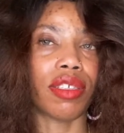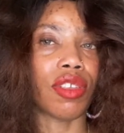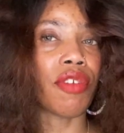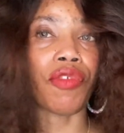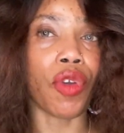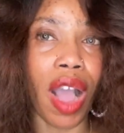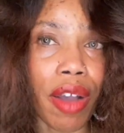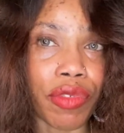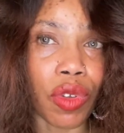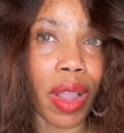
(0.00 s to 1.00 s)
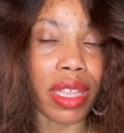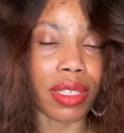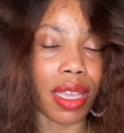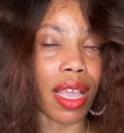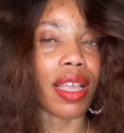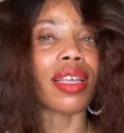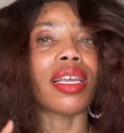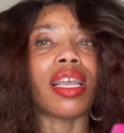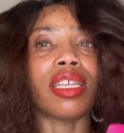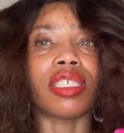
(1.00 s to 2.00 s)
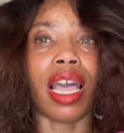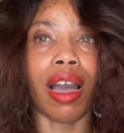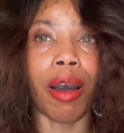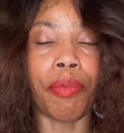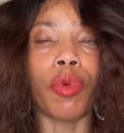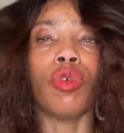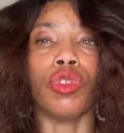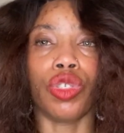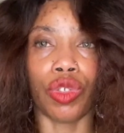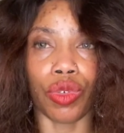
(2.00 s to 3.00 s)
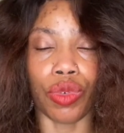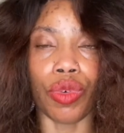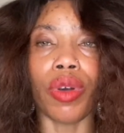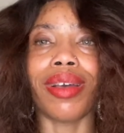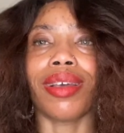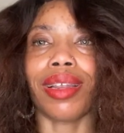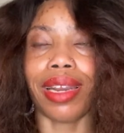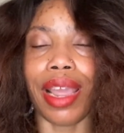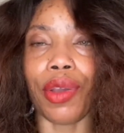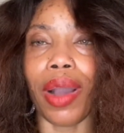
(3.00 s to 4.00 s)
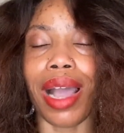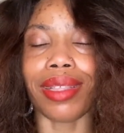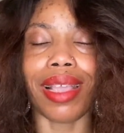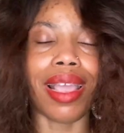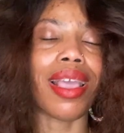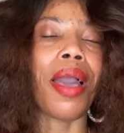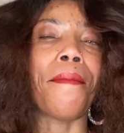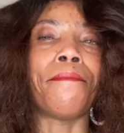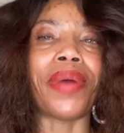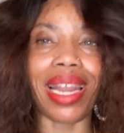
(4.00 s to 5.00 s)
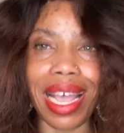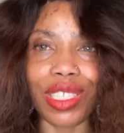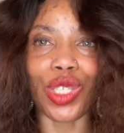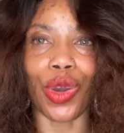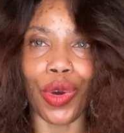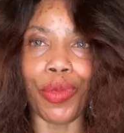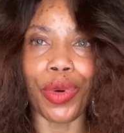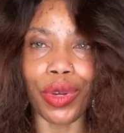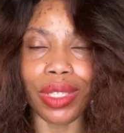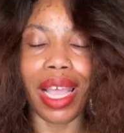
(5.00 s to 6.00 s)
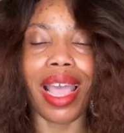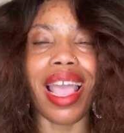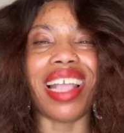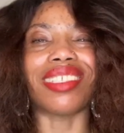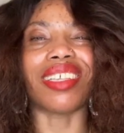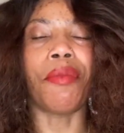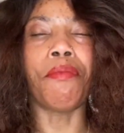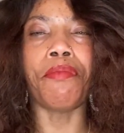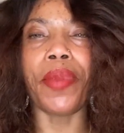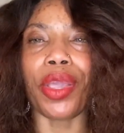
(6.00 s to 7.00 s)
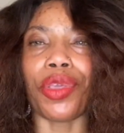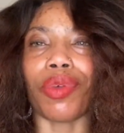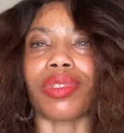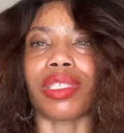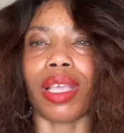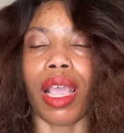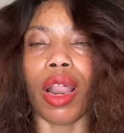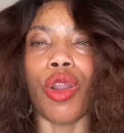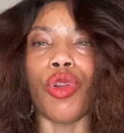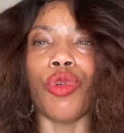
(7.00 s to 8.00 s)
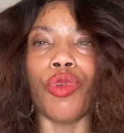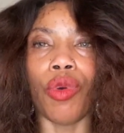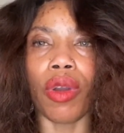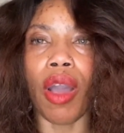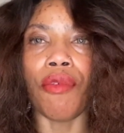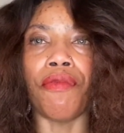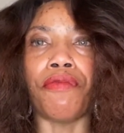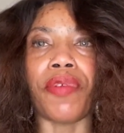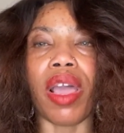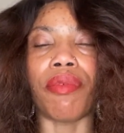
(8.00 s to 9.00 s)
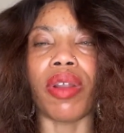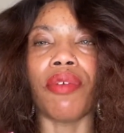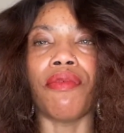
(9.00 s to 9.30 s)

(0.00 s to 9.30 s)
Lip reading: if you have no idea, it helps to clear your acne, balance your hormone, and make your skin look very,